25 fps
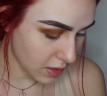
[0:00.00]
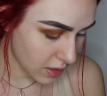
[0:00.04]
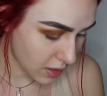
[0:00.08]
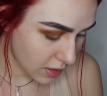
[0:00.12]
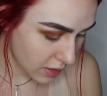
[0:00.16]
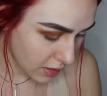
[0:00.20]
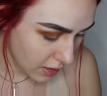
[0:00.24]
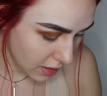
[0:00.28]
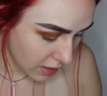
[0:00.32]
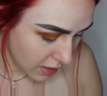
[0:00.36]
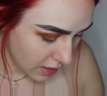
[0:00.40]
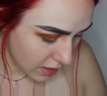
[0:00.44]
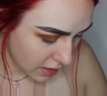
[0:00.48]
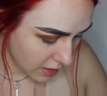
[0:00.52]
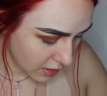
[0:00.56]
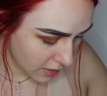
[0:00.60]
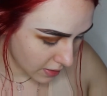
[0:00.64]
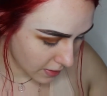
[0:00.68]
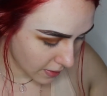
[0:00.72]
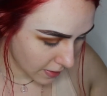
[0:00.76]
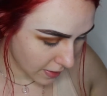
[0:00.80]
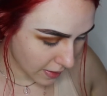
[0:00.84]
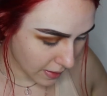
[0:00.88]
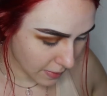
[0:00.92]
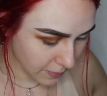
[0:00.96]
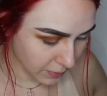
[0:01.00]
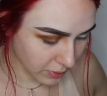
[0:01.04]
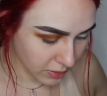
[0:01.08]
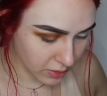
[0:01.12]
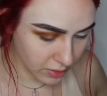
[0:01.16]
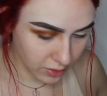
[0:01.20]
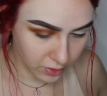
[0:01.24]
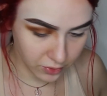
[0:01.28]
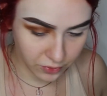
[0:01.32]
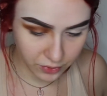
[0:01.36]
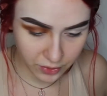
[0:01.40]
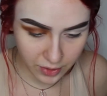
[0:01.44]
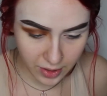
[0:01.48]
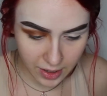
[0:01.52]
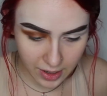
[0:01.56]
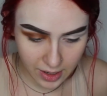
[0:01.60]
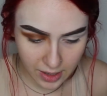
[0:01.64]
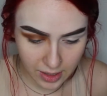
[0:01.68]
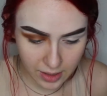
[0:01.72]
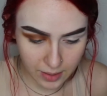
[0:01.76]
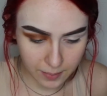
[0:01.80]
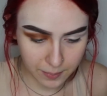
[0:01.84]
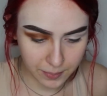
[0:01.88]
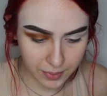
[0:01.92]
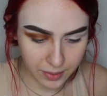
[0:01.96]
And then I'm gonna
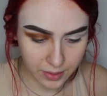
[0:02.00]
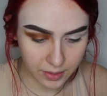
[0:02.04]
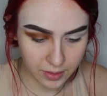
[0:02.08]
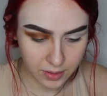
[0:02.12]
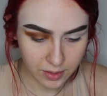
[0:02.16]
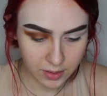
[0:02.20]
grab